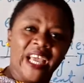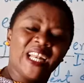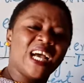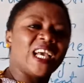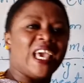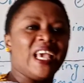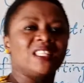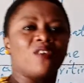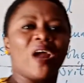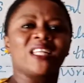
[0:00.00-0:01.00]
In that case,
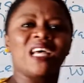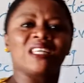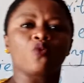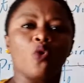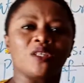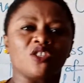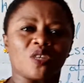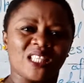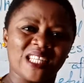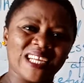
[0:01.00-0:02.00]
the writer has
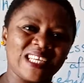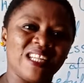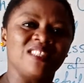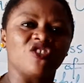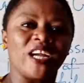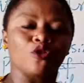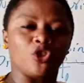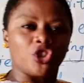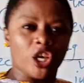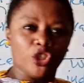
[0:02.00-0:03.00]
succeeded in trying
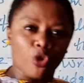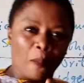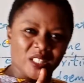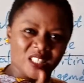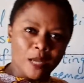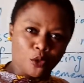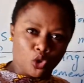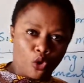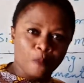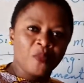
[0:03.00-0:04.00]
to change your perception
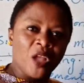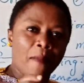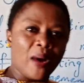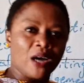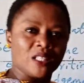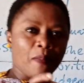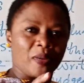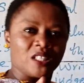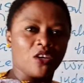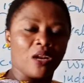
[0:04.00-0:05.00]
about a
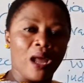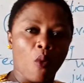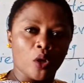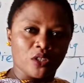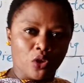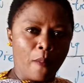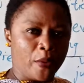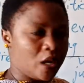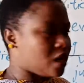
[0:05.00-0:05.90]
particular topic.